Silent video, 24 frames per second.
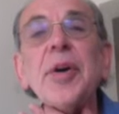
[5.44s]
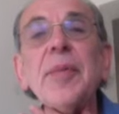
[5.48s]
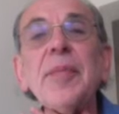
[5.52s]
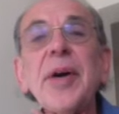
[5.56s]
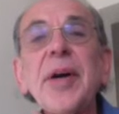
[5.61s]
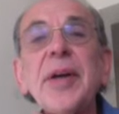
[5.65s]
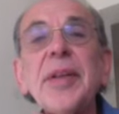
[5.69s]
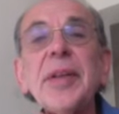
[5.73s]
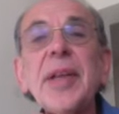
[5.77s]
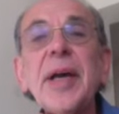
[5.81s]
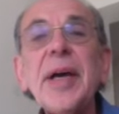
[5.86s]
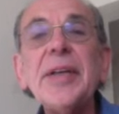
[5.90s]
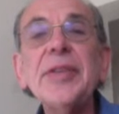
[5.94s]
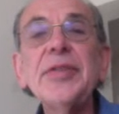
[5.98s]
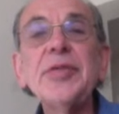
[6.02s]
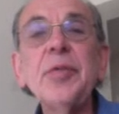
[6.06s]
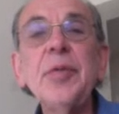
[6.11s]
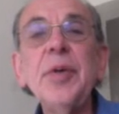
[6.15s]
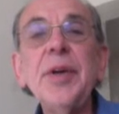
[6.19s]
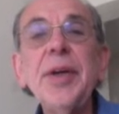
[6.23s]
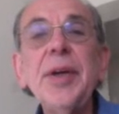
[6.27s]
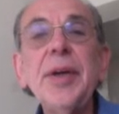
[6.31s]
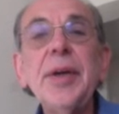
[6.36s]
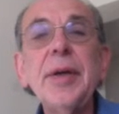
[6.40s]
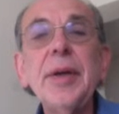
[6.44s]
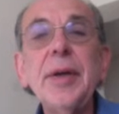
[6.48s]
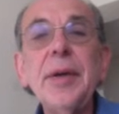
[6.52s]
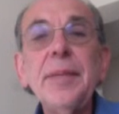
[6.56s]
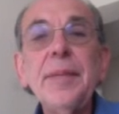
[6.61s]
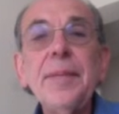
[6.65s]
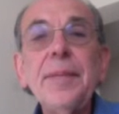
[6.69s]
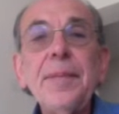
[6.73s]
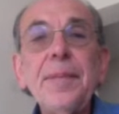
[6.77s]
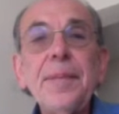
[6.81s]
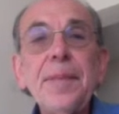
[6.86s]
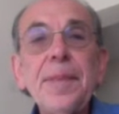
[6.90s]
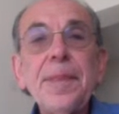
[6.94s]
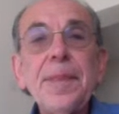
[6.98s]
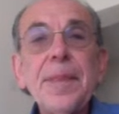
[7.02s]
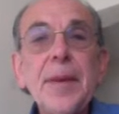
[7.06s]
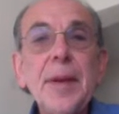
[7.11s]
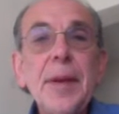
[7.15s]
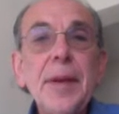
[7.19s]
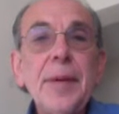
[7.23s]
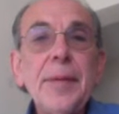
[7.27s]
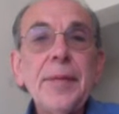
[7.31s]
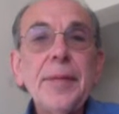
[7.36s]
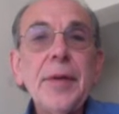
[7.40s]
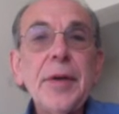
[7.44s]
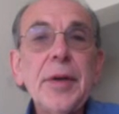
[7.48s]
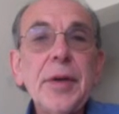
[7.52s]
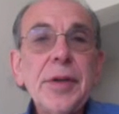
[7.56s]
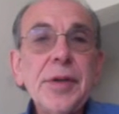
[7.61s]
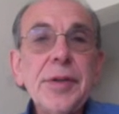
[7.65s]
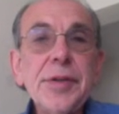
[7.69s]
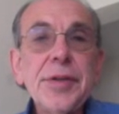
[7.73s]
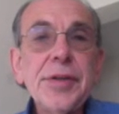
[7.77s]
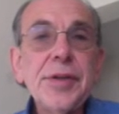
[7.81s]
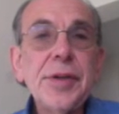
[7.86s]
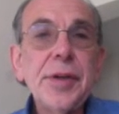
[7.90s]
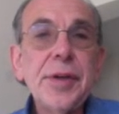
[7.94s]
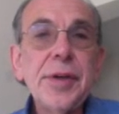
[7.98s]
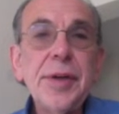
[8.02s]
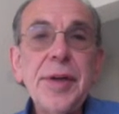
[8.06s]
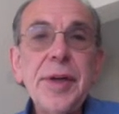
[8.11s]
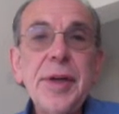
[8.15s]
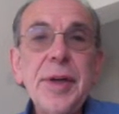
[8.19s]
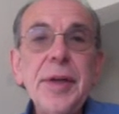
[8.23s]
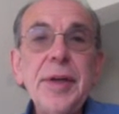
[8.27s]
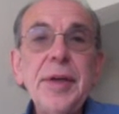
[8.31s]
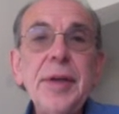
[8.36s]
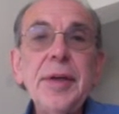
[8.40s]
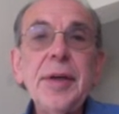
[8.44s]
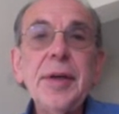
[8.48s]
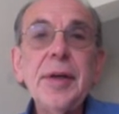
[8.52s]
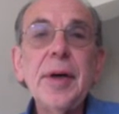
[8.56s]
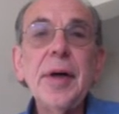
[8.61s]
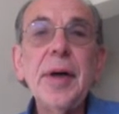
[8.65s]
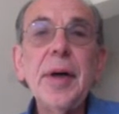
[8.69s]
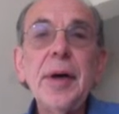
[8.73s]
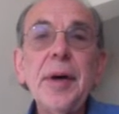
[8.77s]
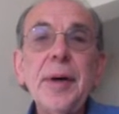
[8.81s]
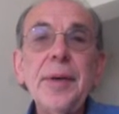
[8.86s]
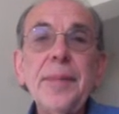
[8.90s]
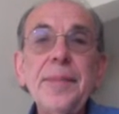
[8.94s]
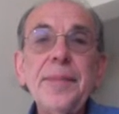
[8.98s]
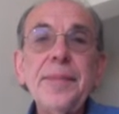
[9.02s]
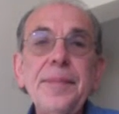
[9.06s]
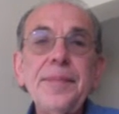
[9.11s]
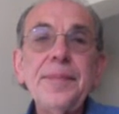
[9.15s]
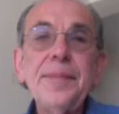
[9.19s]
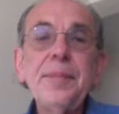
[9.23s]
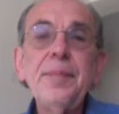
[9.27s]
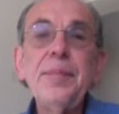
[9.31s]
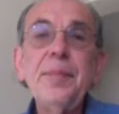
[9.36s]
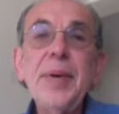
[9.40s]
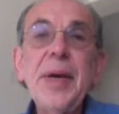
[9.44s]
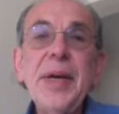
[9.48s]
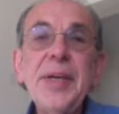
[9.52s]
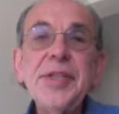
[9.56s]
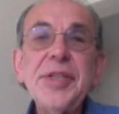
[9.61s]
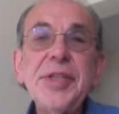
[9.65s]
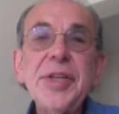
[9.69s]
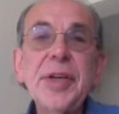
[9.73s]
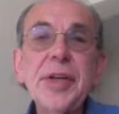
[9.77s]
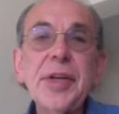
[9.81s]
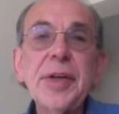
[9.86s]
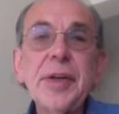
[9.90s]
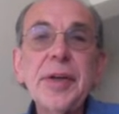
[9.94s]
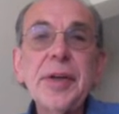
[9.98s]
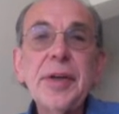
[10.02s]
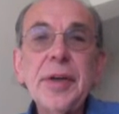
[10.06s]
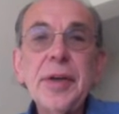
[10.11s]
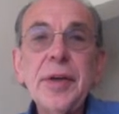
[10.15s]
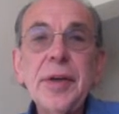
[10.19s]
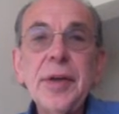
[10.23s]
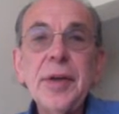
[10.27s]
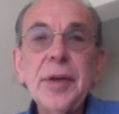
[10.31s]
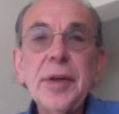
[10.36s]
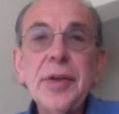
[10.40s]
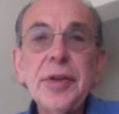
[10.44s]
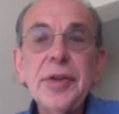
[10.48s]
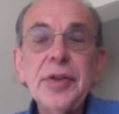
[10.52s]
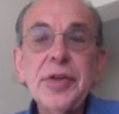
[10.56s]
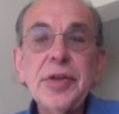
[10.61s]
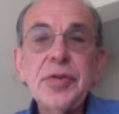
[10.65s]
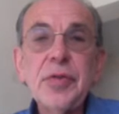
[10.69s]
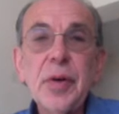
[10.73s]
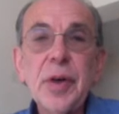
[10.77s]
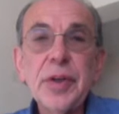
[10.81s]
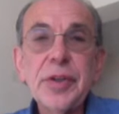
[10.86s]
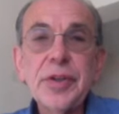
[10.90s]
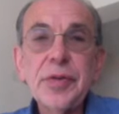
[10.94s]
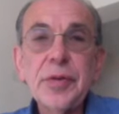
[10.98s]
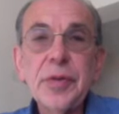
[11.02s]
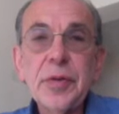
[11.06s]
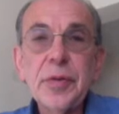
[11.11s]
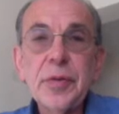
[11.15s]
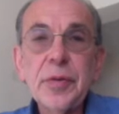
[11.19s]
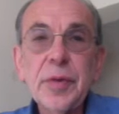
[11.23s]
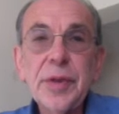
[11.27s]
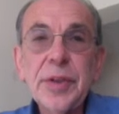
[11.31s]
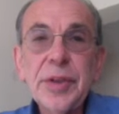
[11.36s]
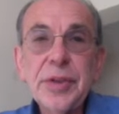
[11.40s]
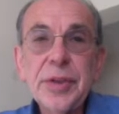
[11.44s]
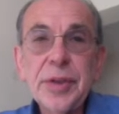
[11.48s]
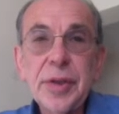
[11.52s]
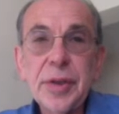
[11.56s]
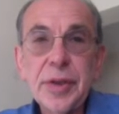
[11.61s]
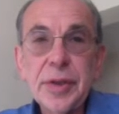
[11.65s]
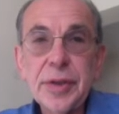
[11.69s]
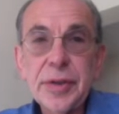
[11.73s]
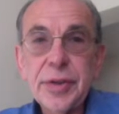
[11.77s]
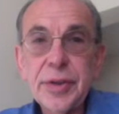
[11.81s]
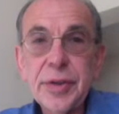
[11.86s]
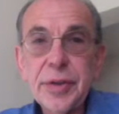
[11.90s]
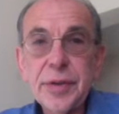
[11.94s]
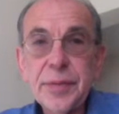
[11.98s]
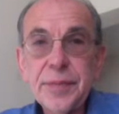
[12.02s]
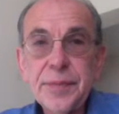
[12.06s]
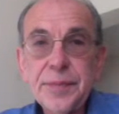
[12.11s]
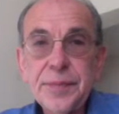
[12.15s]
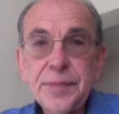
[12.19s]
about last week concerning basic structural research.